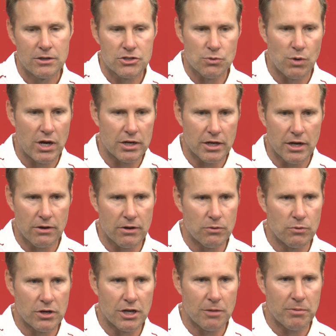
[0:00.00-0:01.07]
Jawan Gary
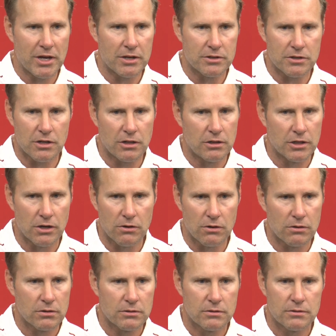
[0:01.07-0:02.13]
went up, had a
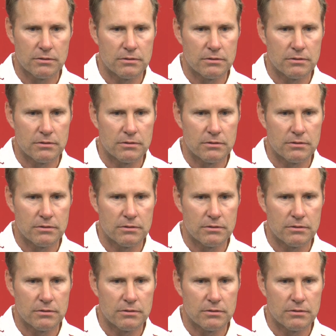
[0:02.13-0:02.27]
clear